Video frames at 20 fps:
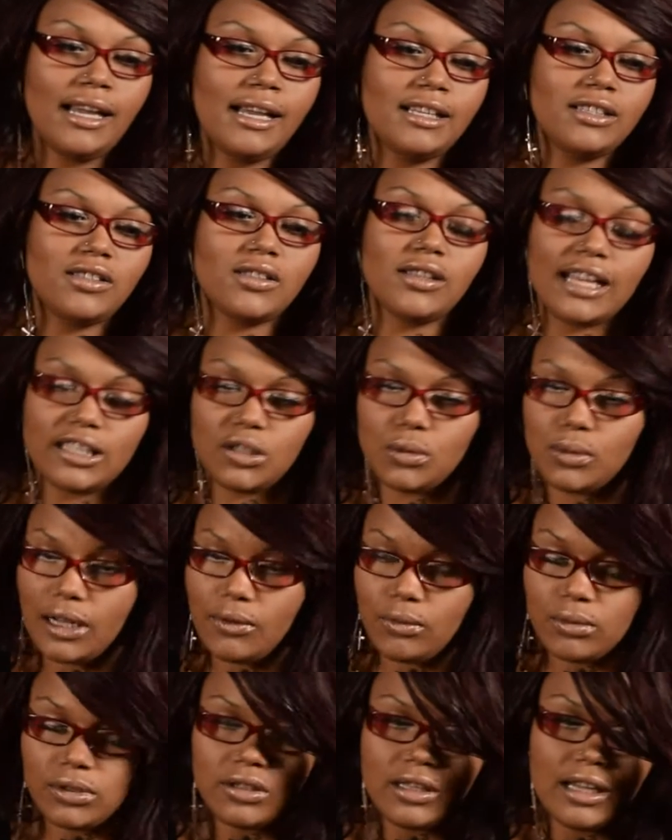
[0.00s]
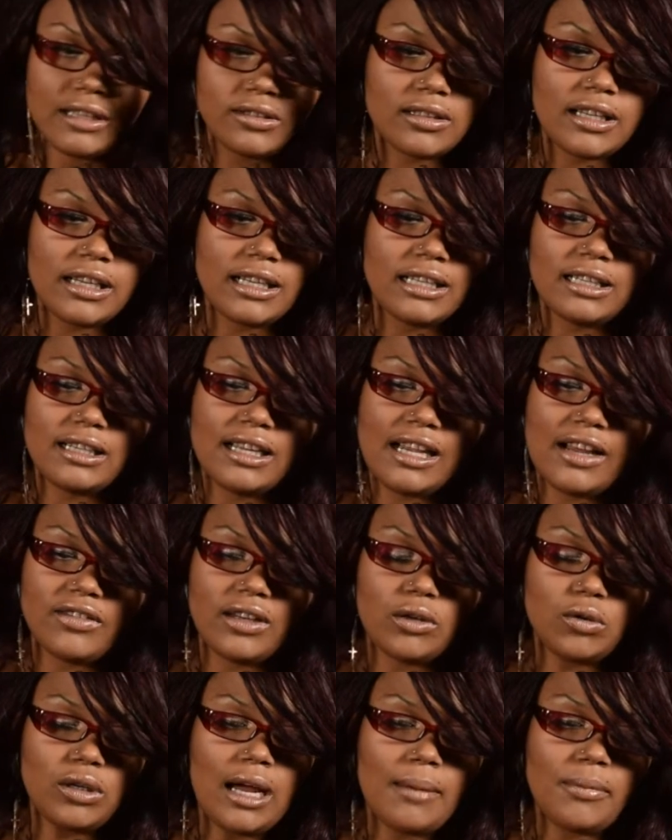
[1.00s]
So that's when I realized, okay, he didn't have
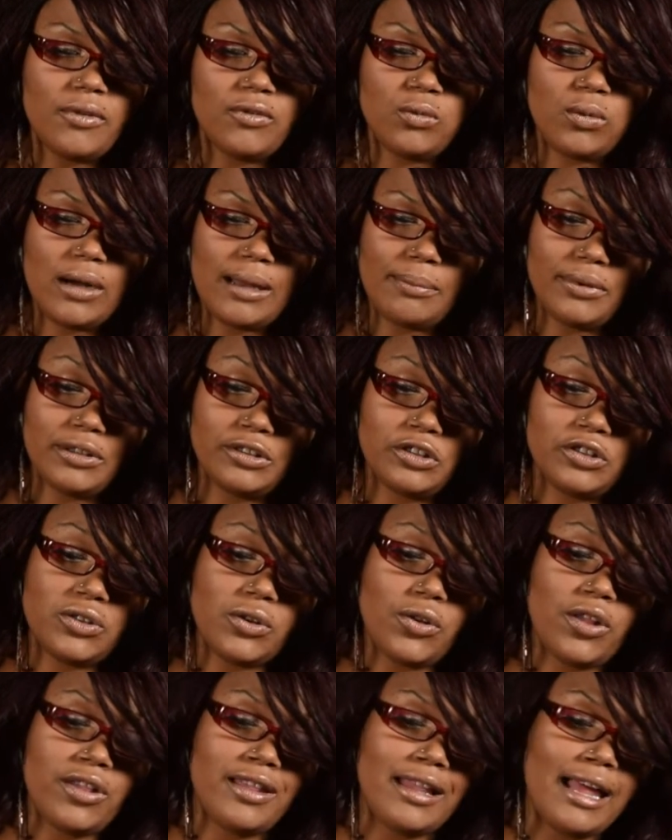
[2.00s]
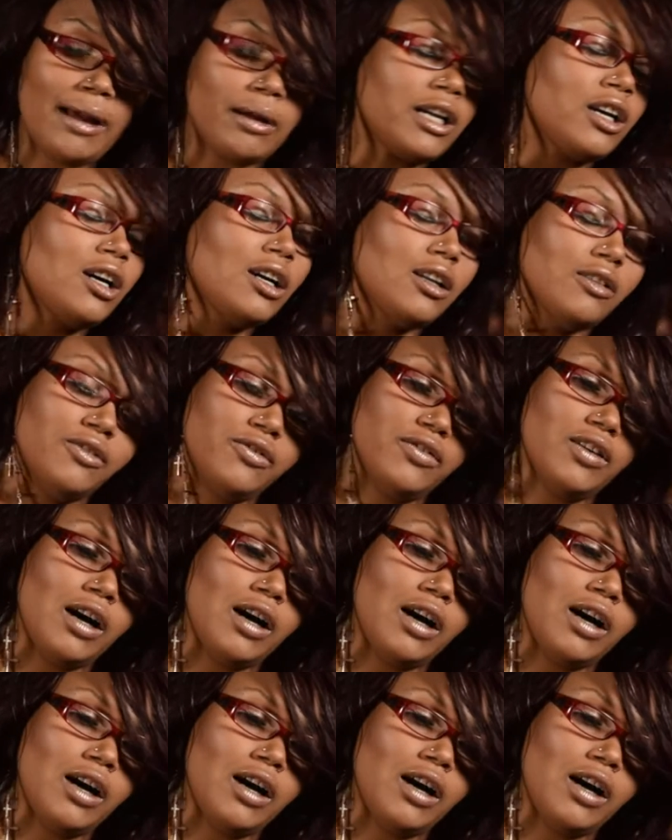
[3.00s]
no type of weapon, so then that could have